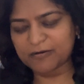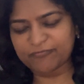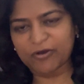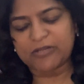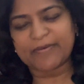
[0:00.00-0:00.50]

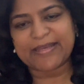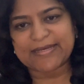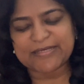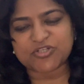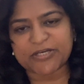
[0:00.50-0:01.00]
following
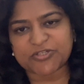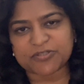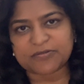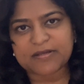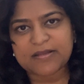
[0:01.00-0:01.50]
an
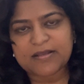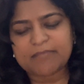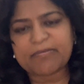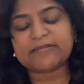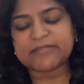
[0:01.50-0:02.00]
injection.
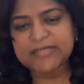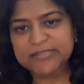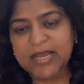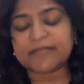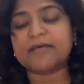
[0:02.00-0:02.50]
But
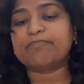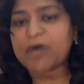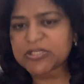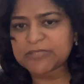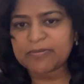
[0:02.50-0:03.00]
these are the
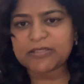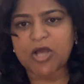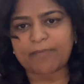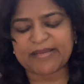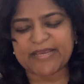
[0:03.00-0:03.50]
possible
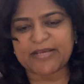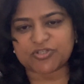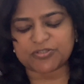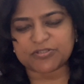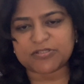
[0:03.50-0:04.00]

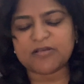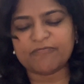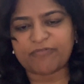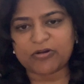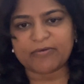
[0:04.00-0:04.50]
complications
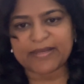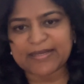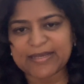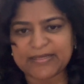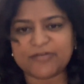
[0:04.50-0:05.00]

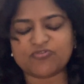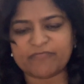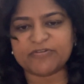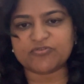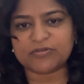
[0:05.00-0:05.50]
following an
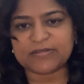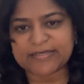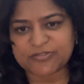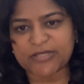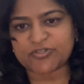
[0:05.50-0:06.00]
intravitreal
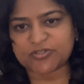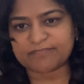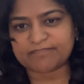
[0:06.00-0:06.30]
injection.